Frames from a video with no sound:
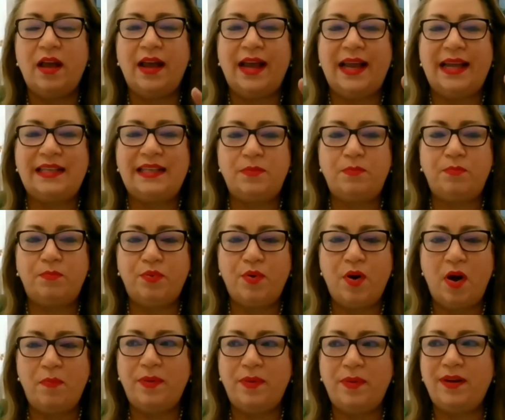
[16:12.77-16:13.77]
it's
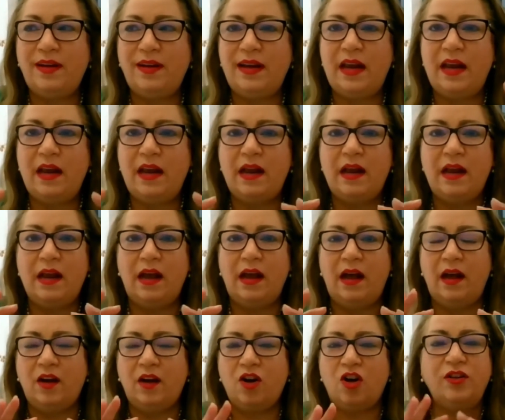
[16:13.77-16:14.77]
properly
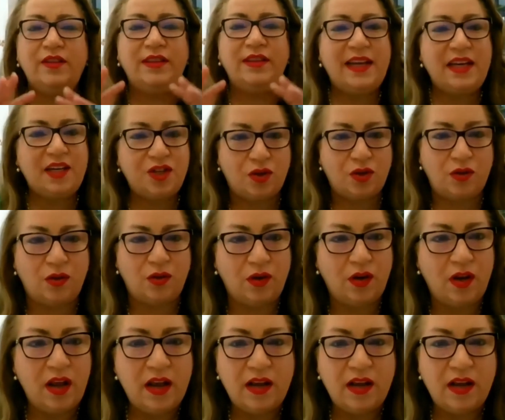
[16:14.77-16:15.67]
conditioned.